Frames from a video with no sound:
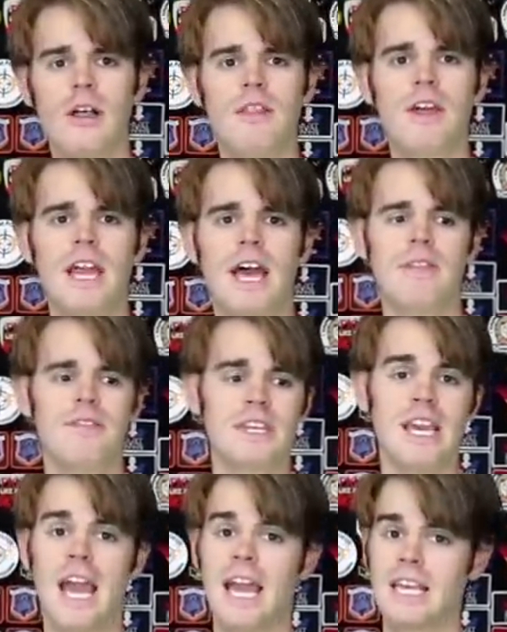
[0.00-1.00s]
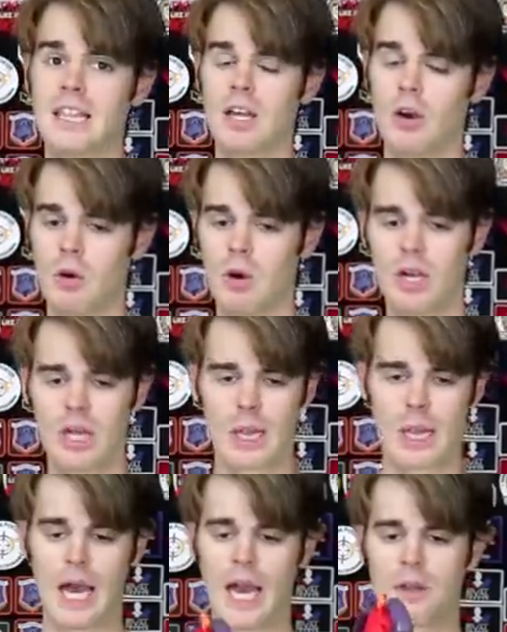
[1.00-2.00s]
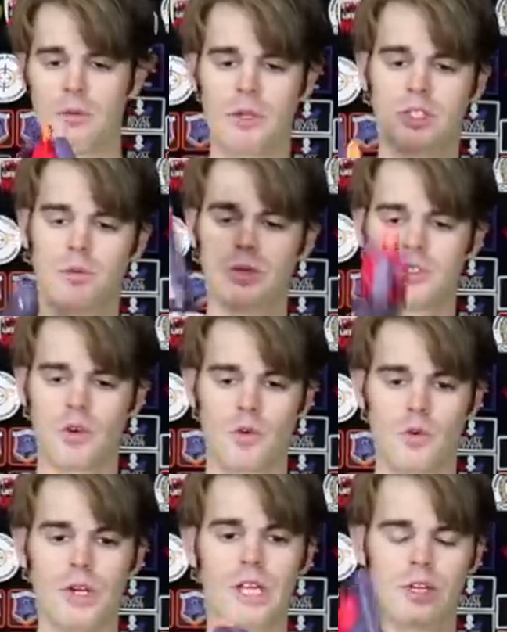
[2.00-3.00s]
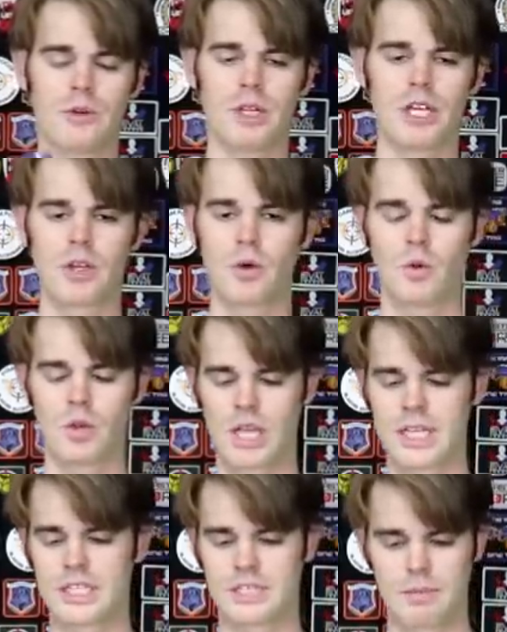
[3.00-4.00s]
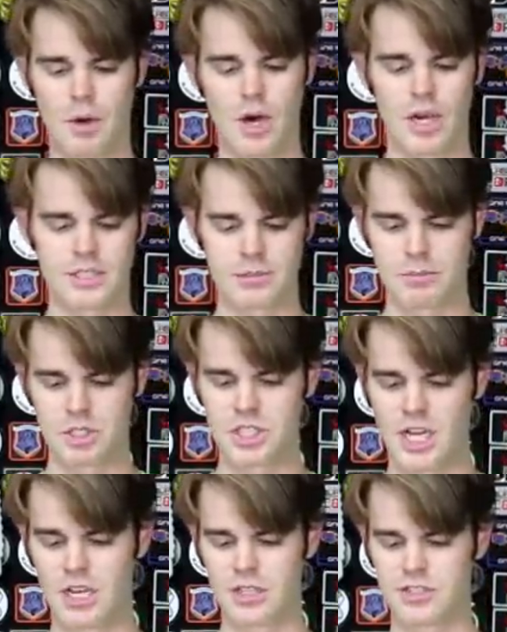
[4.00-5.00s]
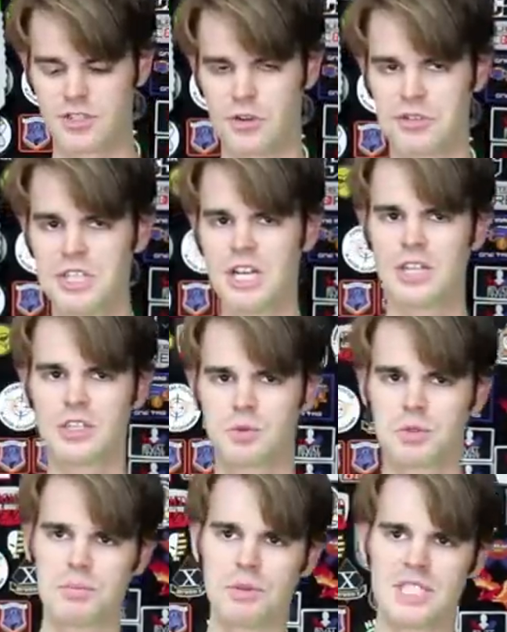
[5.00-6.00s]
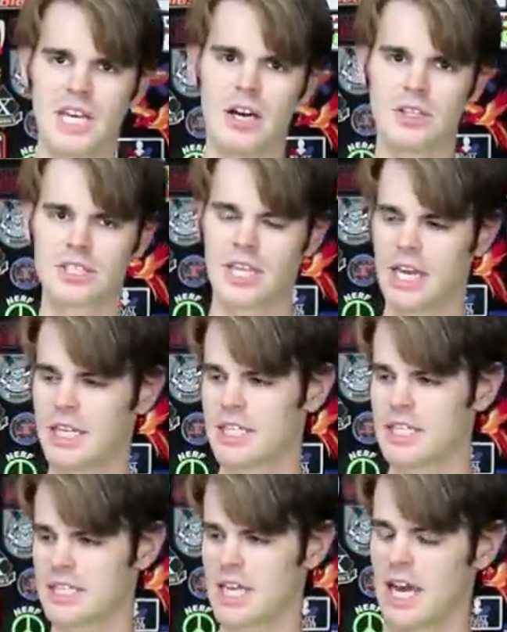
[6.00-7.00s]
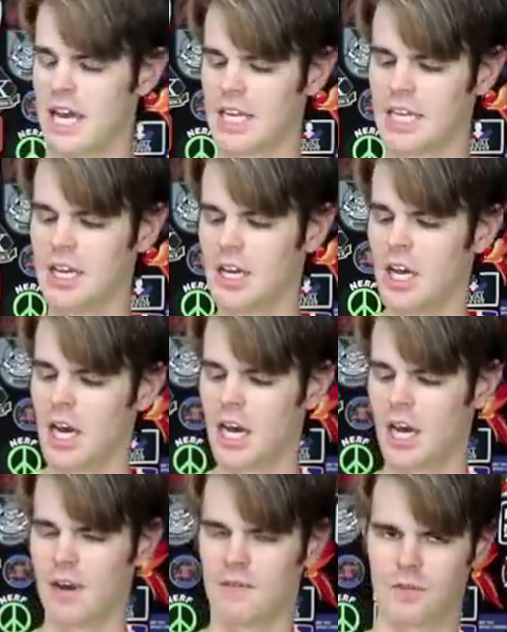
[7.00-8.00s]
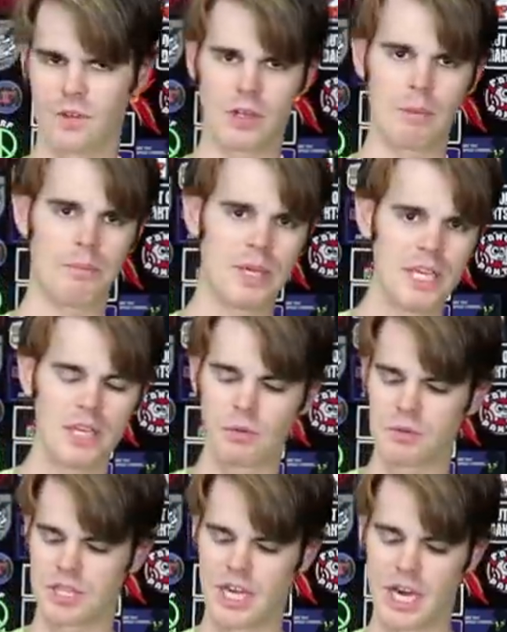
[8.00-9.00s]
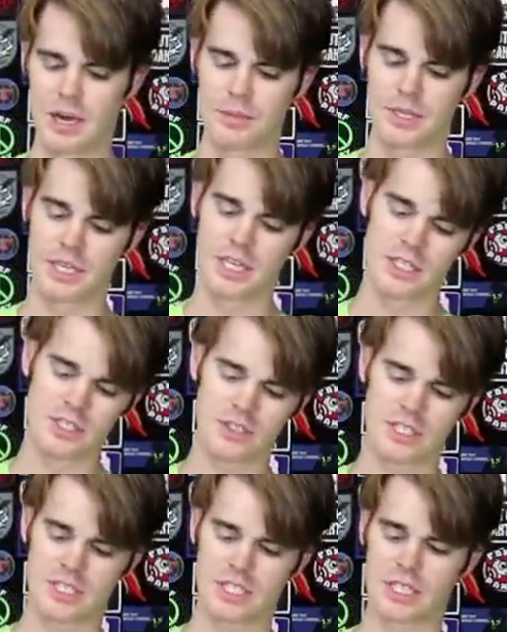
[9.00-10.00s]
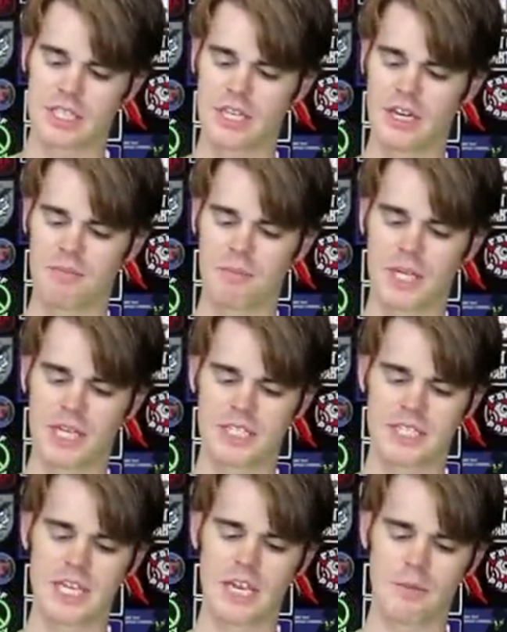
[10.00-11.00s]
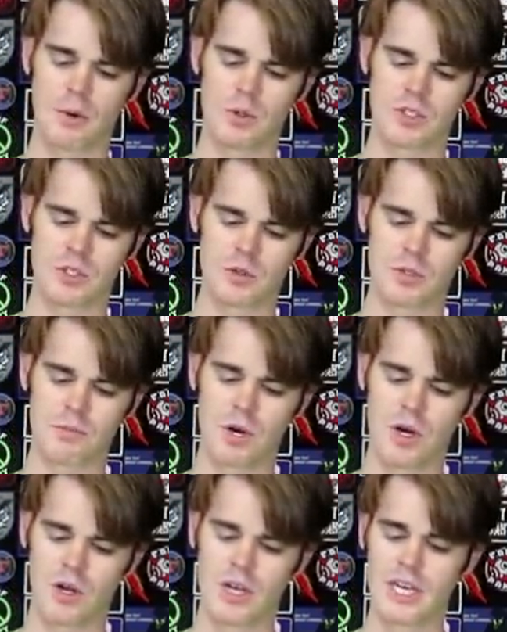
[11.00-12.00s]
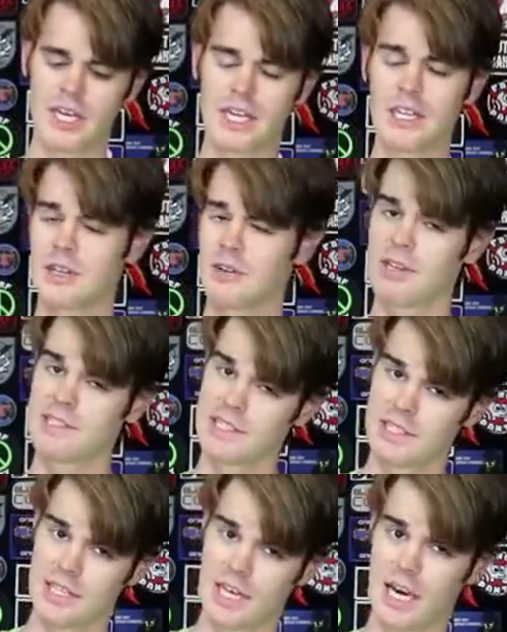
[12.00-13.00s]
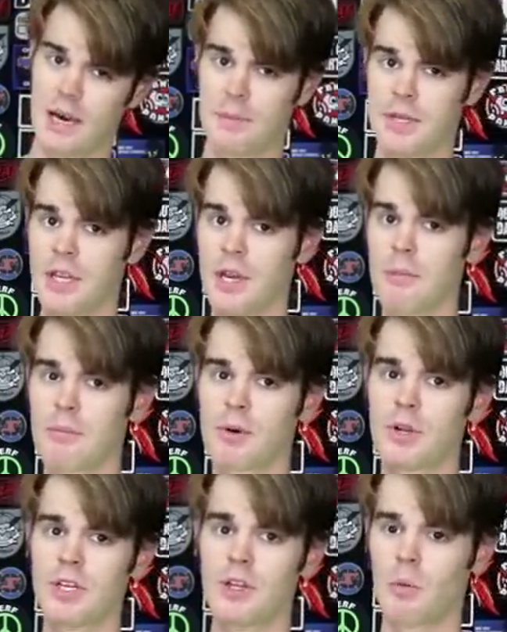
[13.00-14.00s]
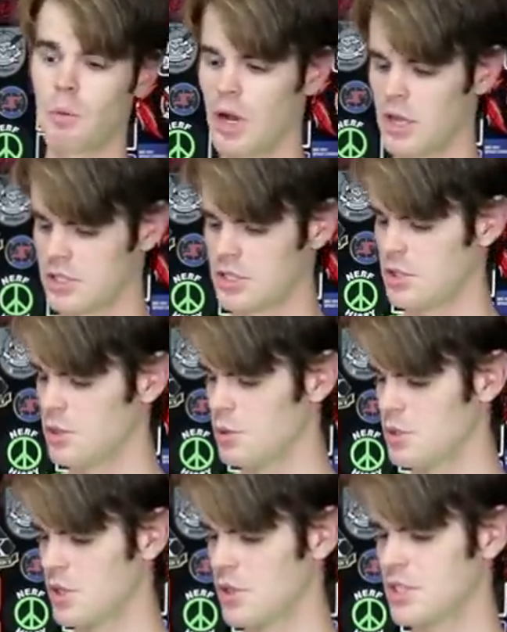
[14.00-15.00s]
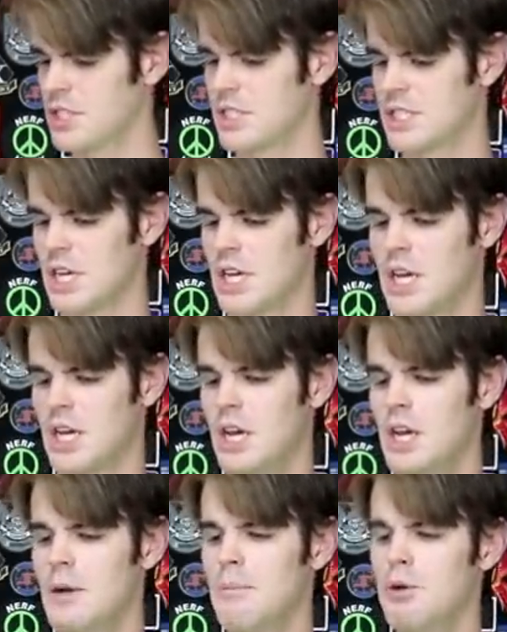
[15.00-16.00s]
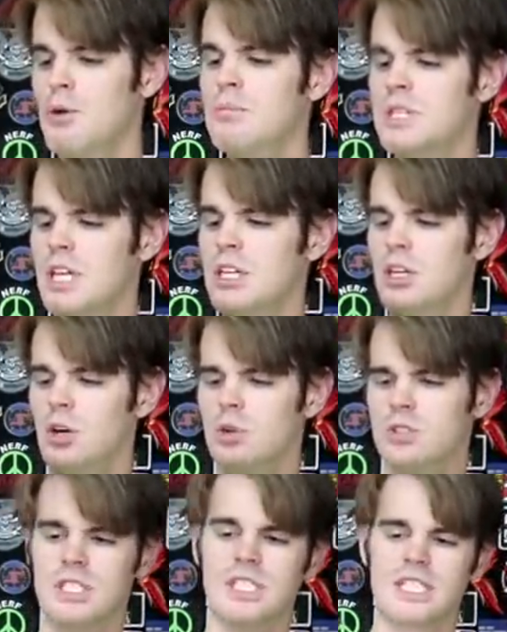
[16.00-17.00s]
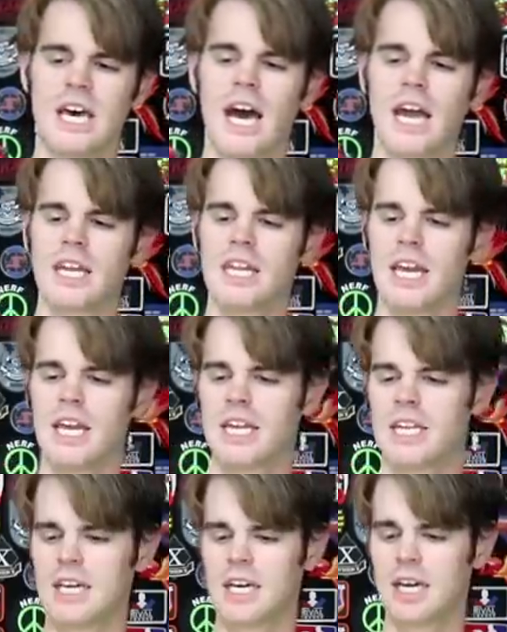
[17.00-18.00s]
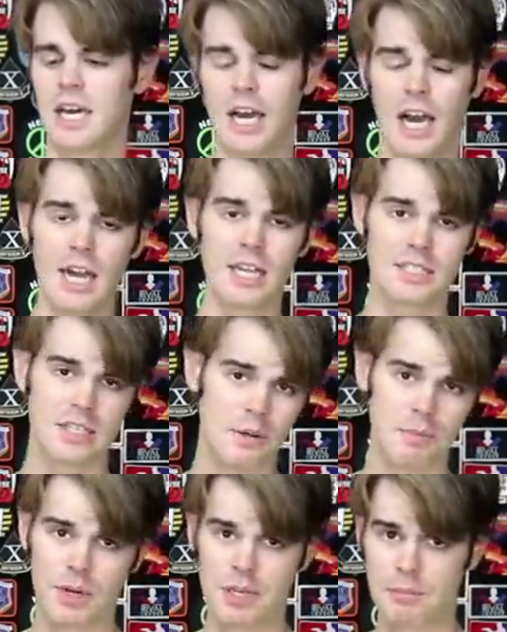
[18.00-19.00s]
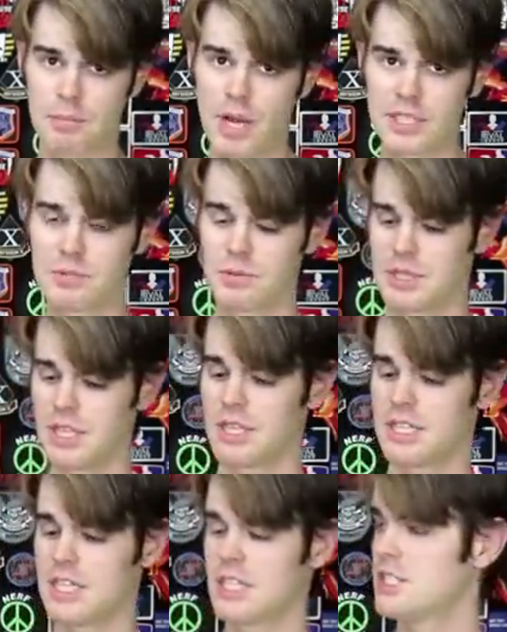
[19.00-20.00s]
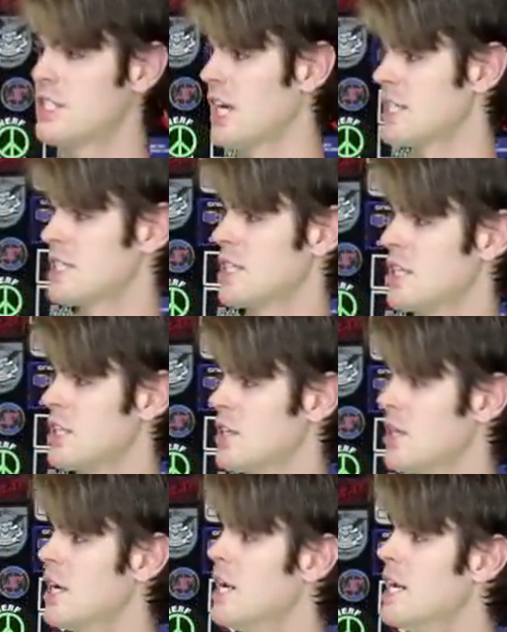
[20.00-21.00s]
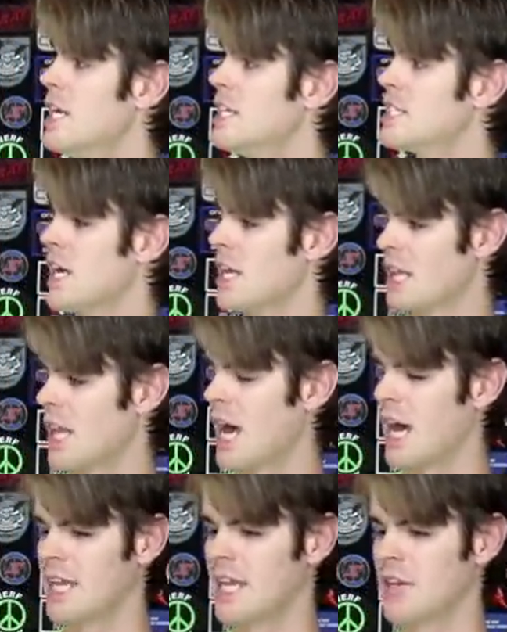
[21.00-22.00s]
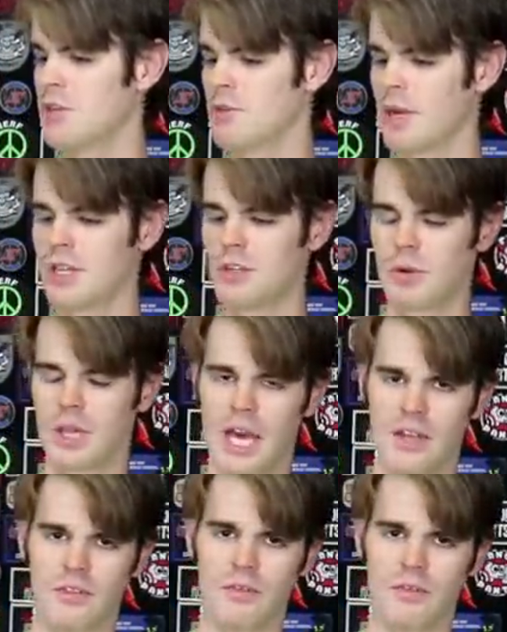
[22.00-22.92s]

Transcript: They had the Halo line, which was really, really cool and led to some awesome shells. So this was Mattel's kind of design uh, for competing with the hobby, and interestingly enough, because the ammo is so small, it integrates into the hobby pretty well too. So this is a uh, design, and uh, honestly, I'm pretty impressed with it. The 10-shot cylinder is a lot. Now you run into a lot of